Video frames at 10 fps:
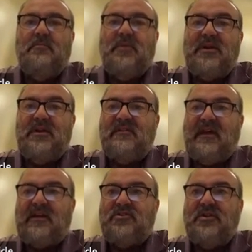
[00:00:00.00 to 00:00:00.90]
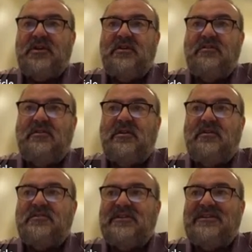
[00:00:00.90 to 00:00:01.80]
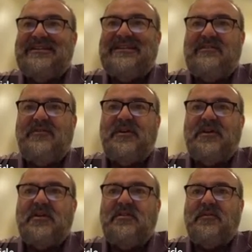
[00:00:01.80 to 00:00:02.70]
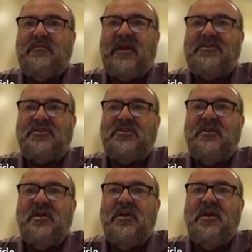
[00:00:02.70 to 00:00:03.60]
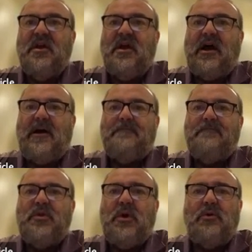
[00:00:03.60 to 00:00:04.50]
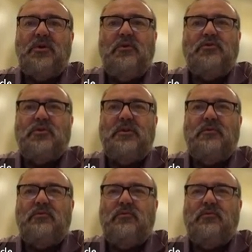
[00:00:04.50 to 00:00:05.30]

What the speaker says: but it is actually significant information. We don't usually